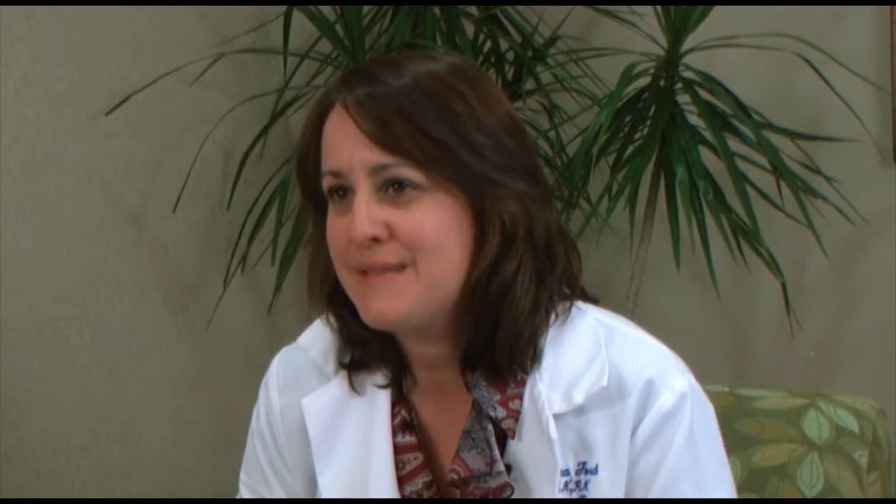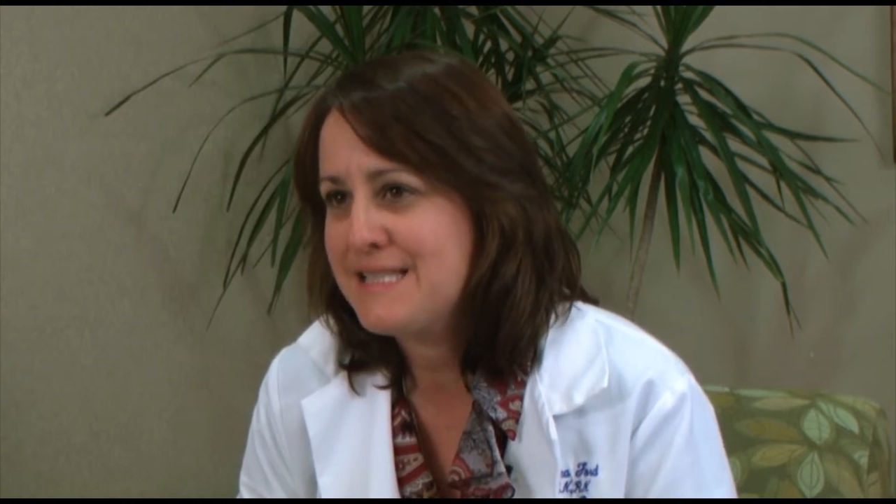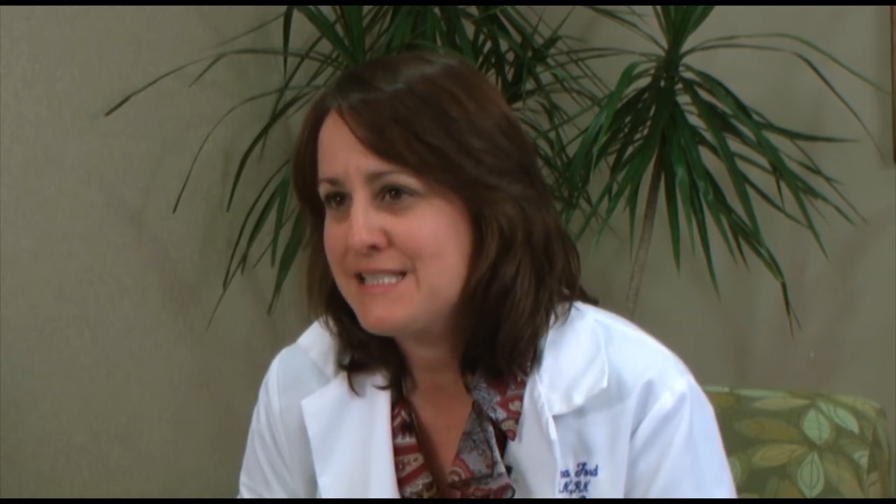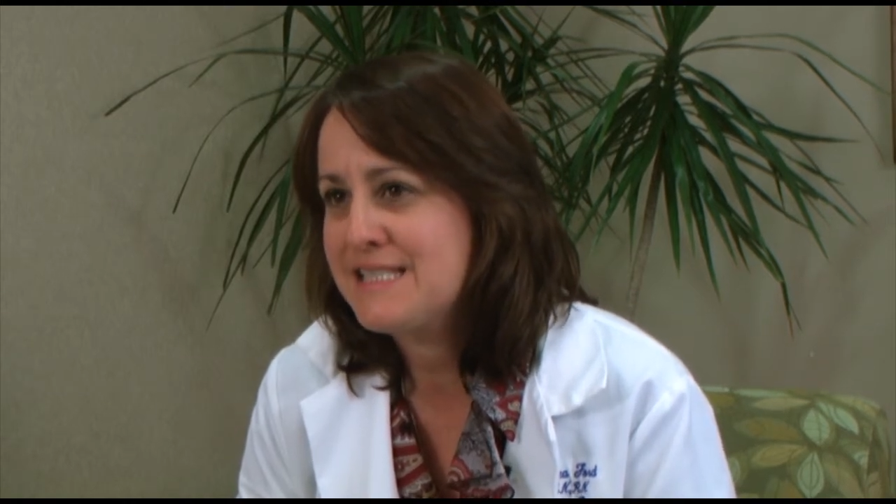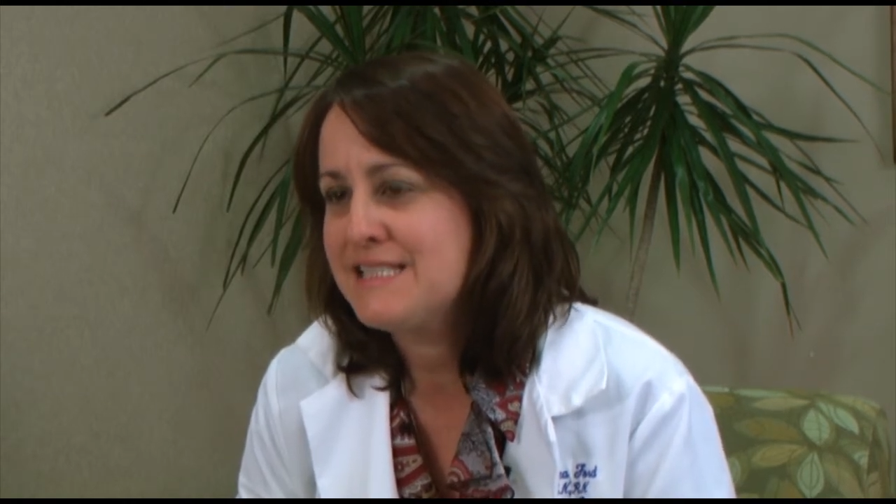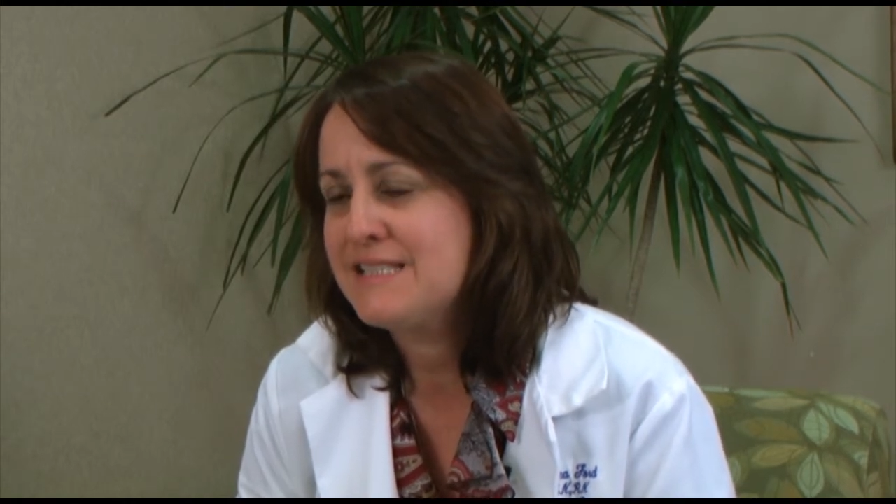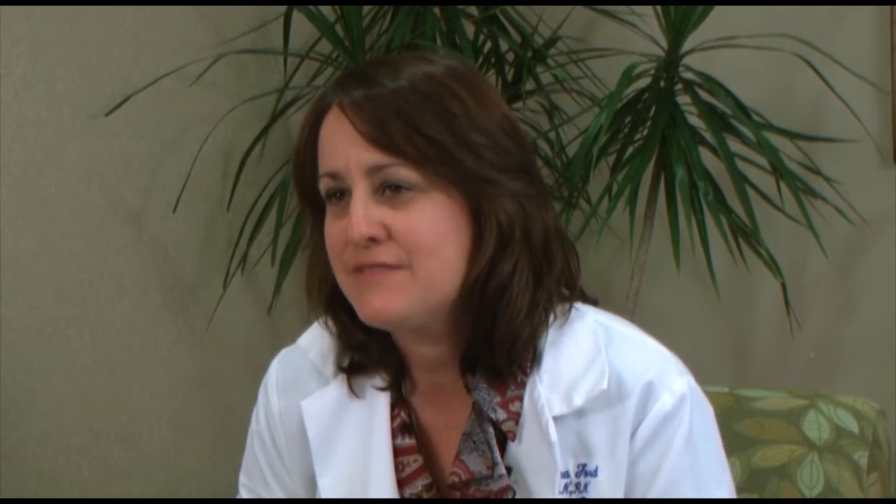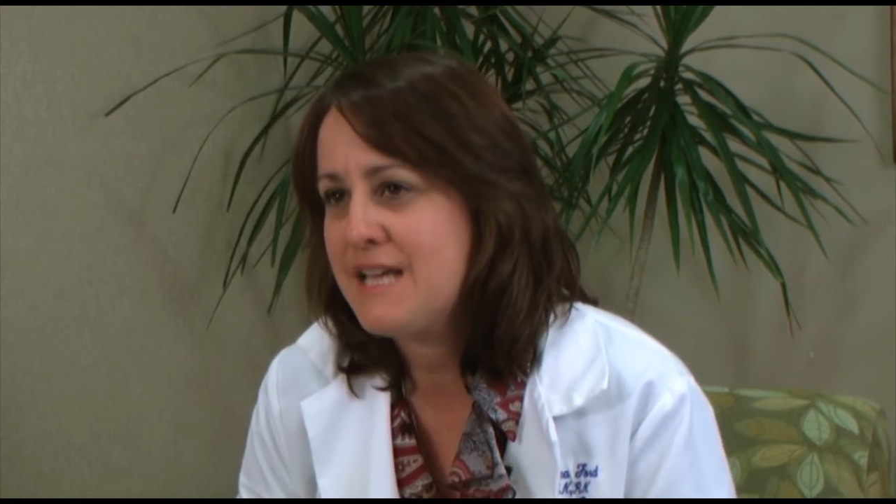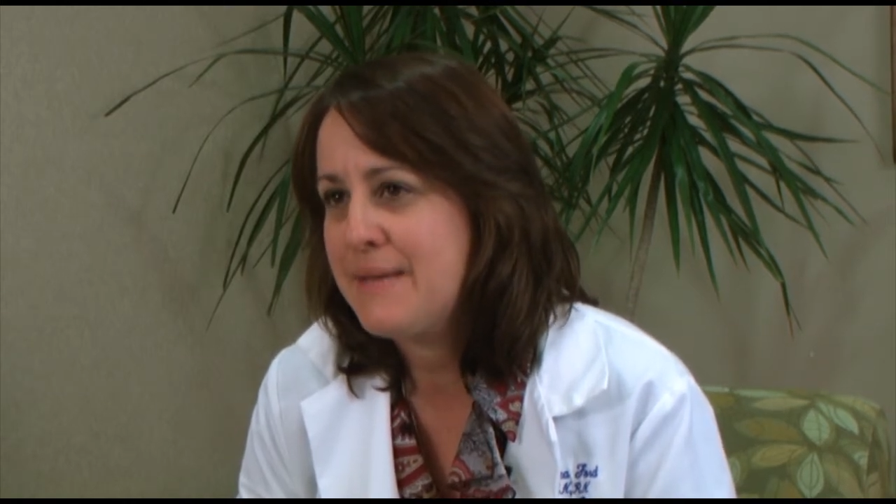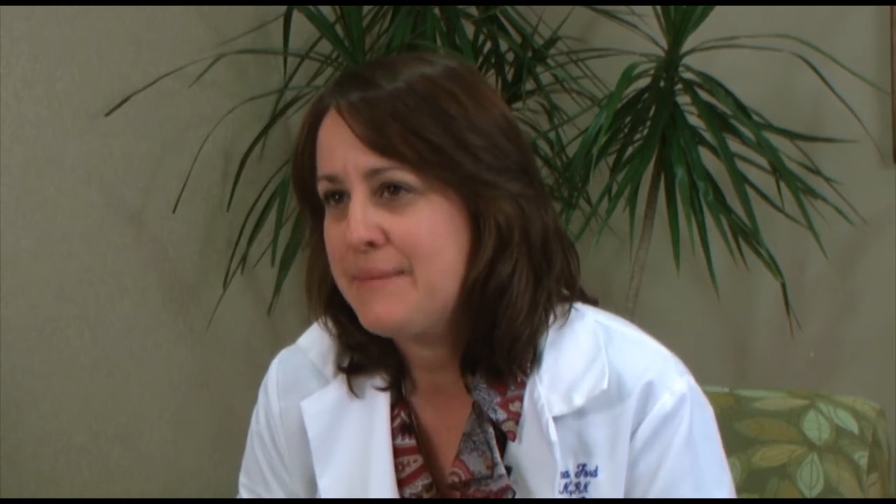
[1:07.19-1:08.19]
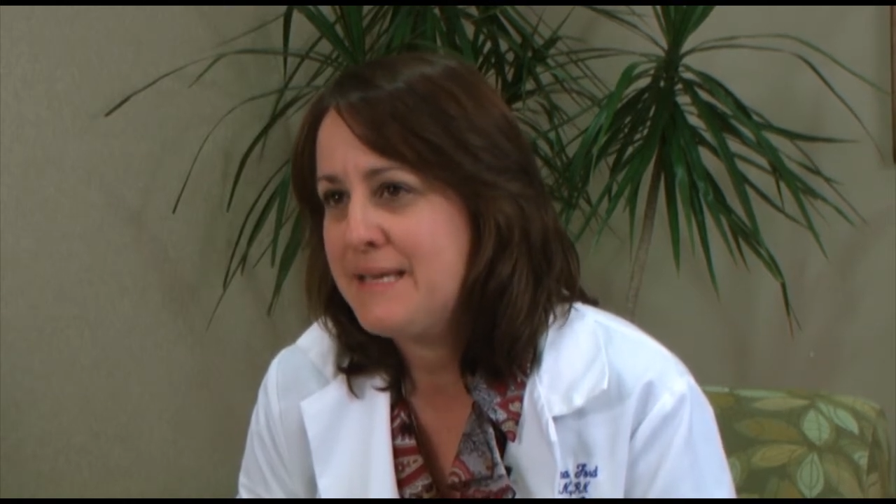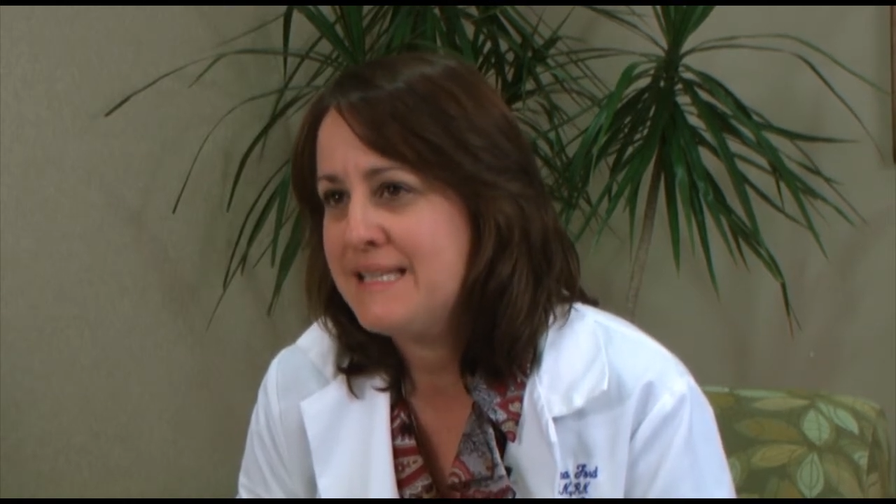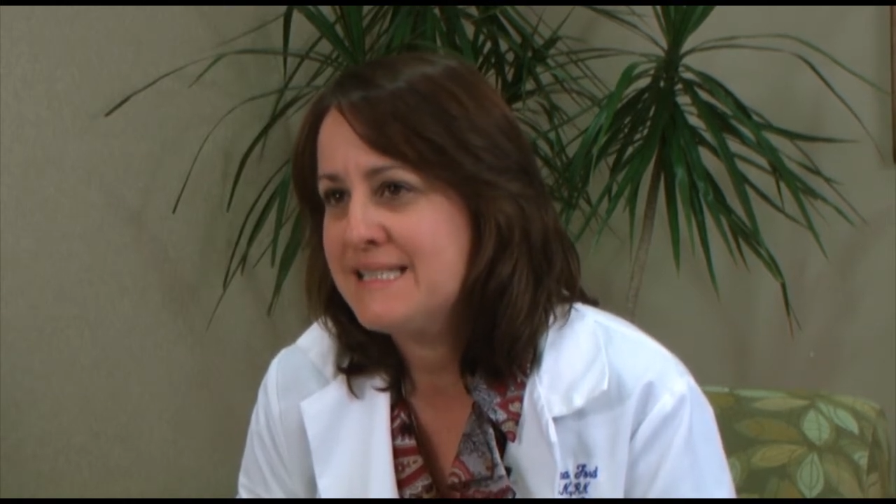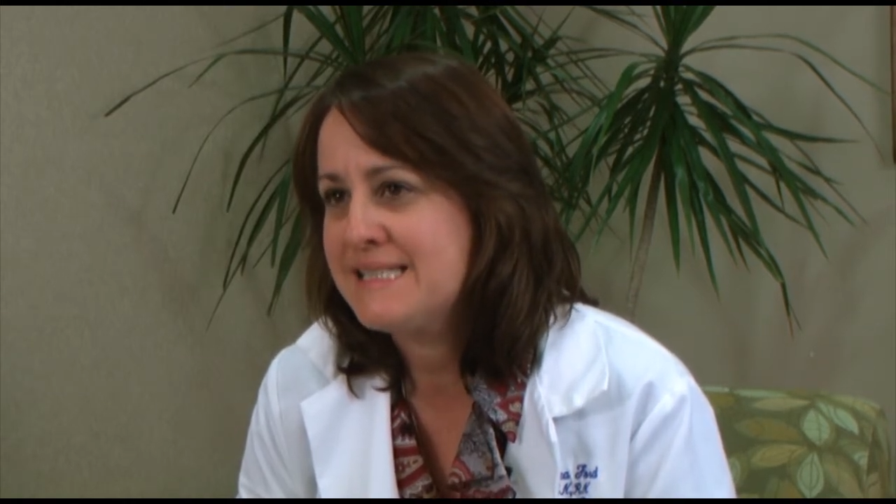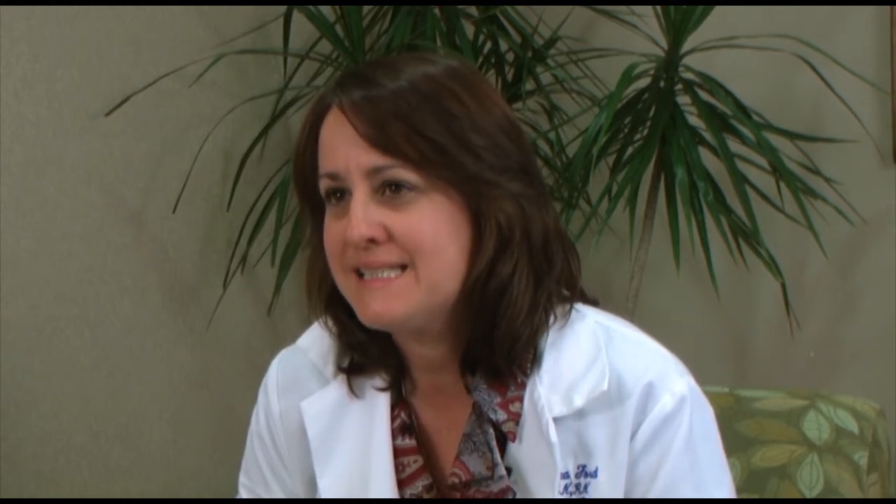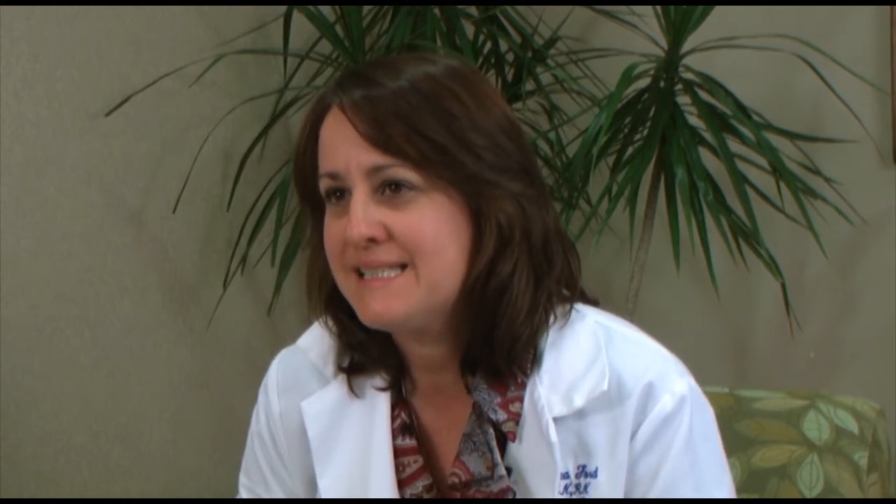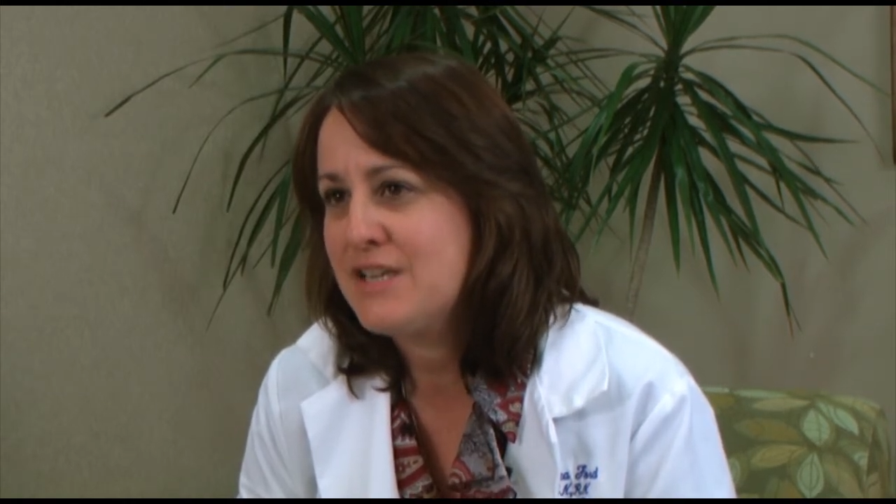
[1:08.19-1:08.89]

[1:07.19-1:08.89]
incidence of diabetes